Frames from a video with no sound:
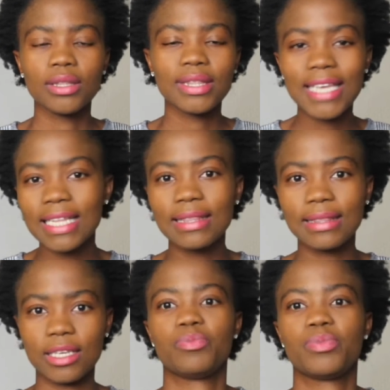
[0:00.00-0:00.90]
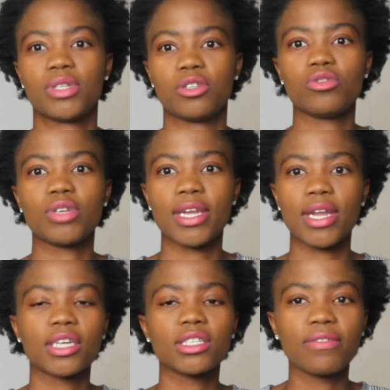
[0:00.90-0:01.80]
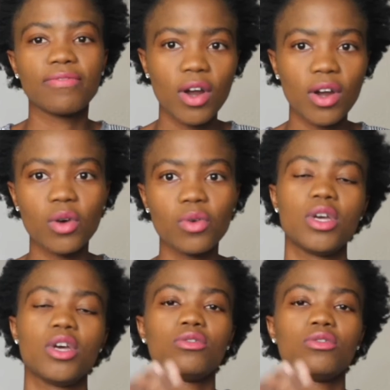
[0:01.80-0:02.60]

10 tips that you can actually follow